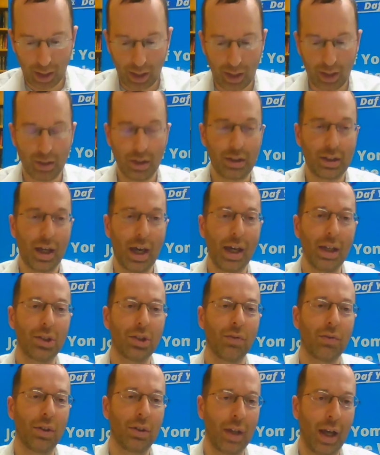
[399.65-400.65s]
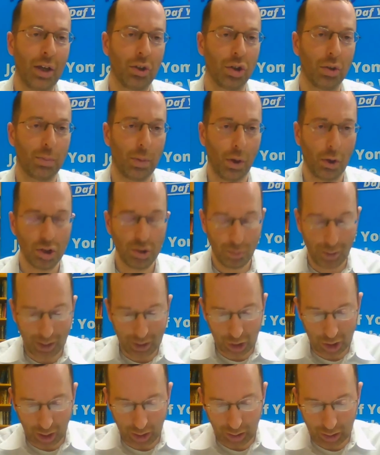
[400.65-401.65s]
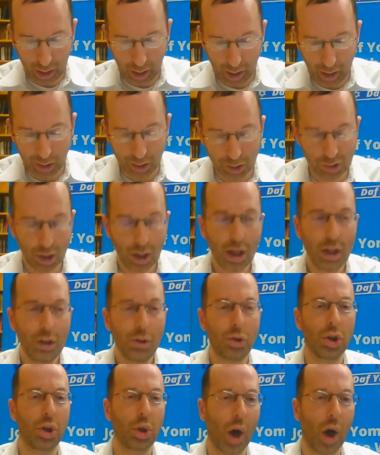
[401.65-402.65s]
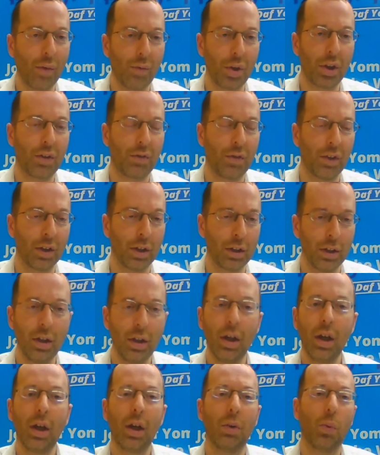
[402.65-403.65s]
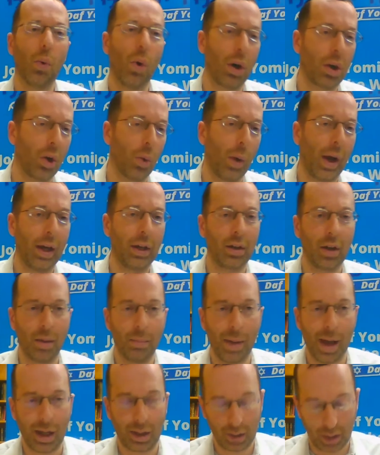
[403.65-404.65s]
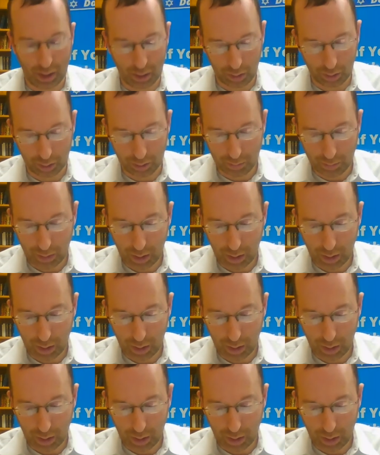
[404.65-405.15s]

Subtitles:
In the case of the danger posed by Gentiles, you should cover the tefillin, walk away, and come back later.